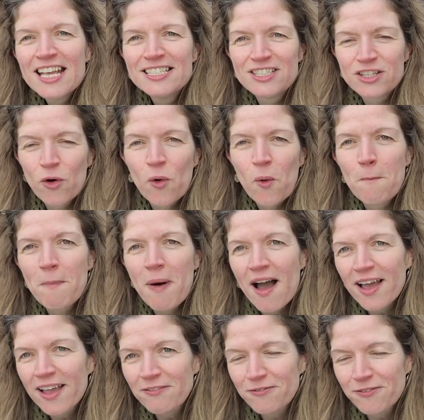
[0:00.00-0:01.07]
So
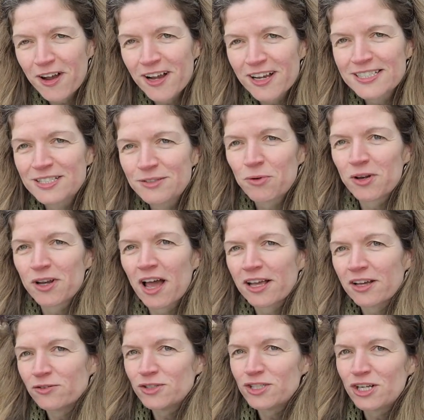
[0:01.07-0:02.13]
my first one
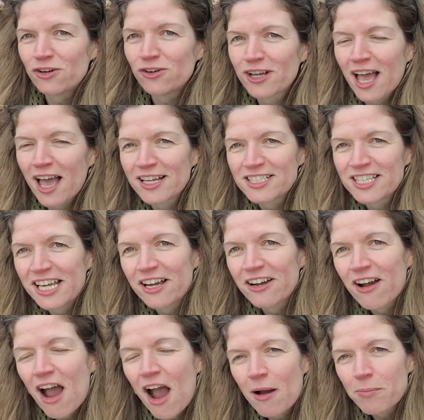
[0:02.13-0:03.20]
I'm going to look at
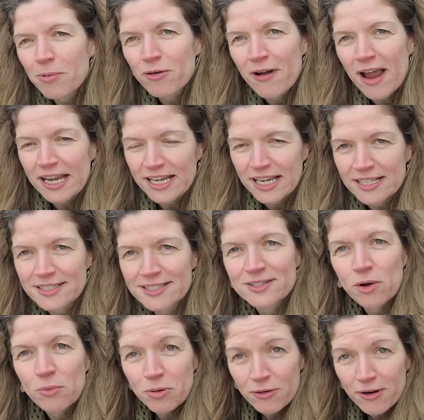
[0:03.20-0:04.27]
here are perennials.
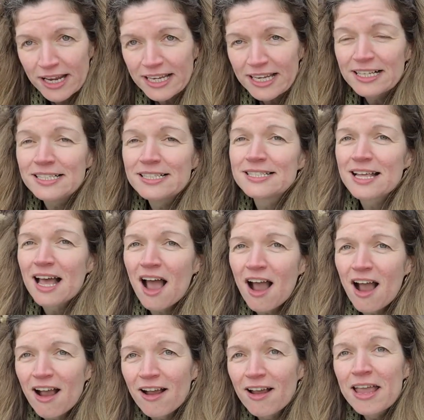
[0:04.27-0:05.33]
So perennials
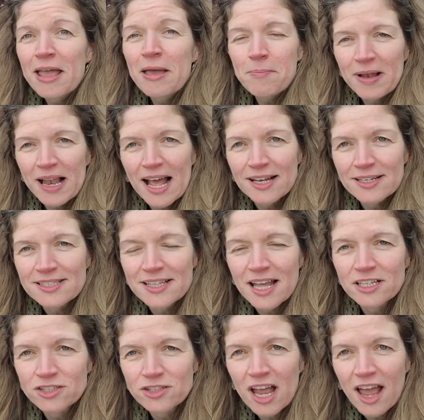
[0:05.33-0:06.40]
are plants
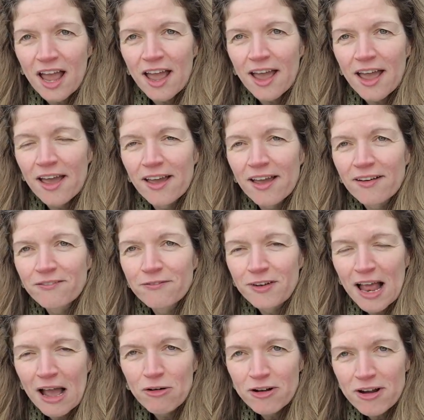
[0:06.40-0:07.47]
that
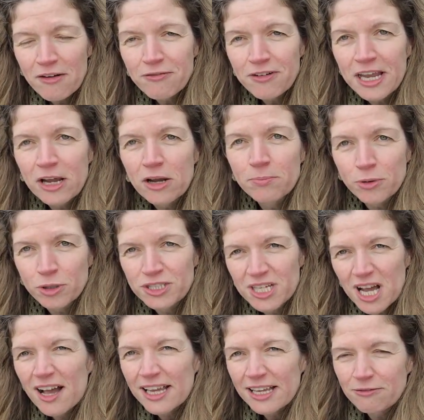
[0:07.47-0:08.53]
flower every year but
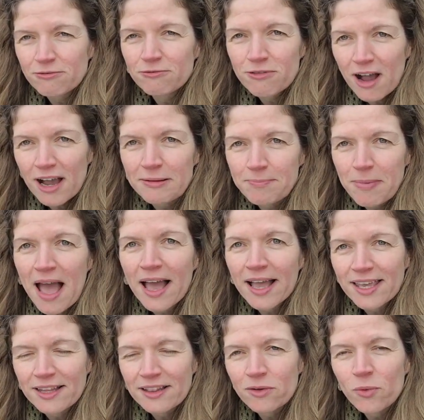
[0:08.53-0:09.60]
die right back
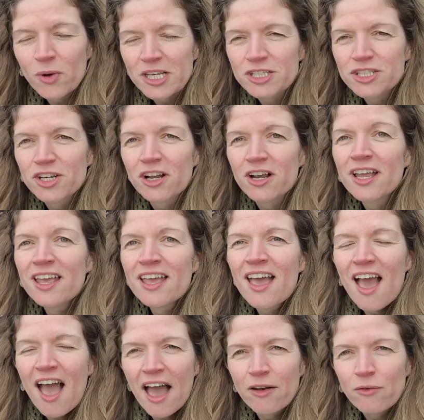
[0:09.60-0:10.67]
in the winter.
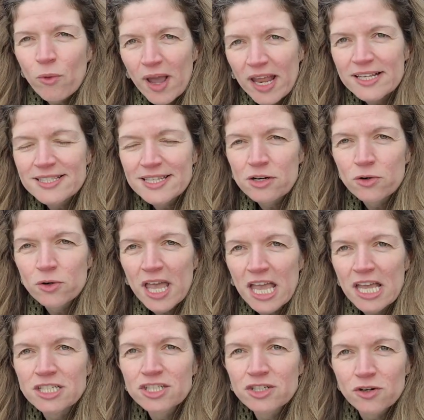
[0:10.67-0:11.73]
And when is it
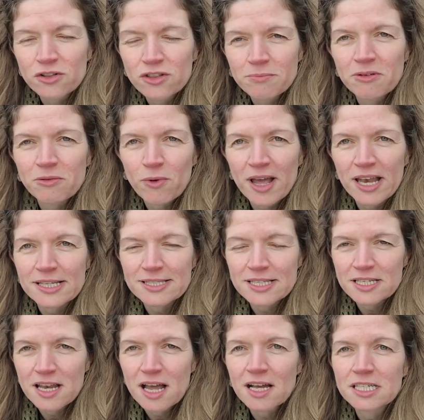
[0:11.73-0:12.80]
okay to cut them and when is it
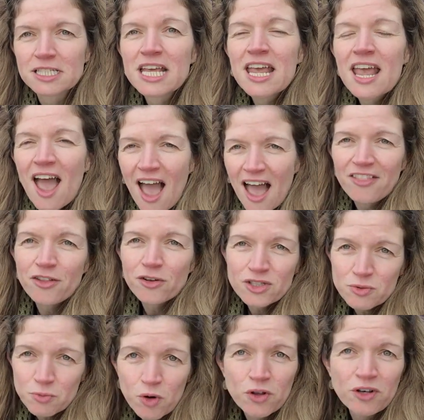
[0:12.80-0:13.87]
not? And
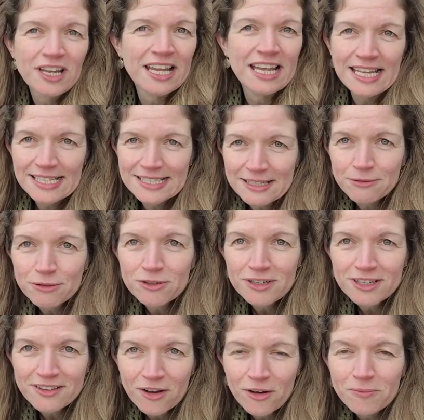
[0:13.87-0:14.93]
there's one easy rule
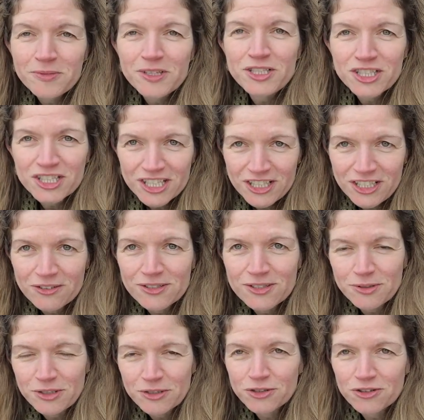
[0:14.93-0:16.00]
of thumb that you can use
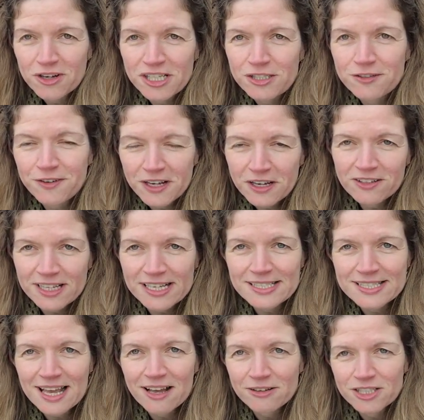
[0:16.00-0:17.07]
when you're trying to figure
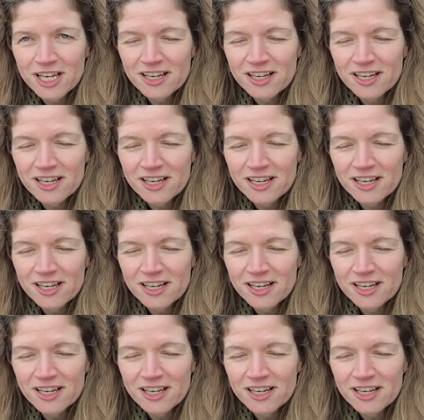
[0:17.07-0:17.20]
this out.